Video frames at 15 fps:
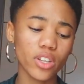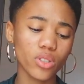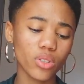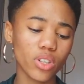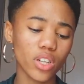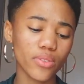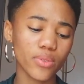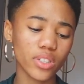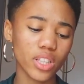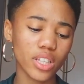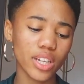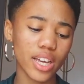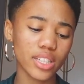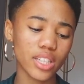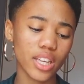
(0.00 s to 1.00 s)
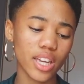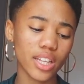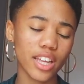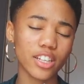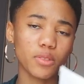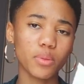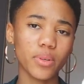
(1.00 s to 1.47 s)
You could have really nice hair,
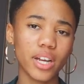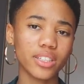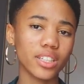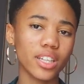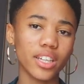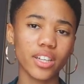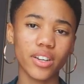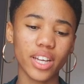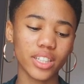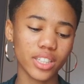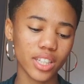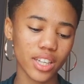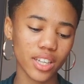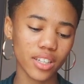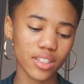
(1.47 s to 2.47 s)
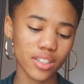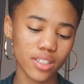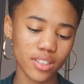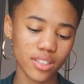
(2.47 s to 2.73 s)
like sporadic hair, crazy hair.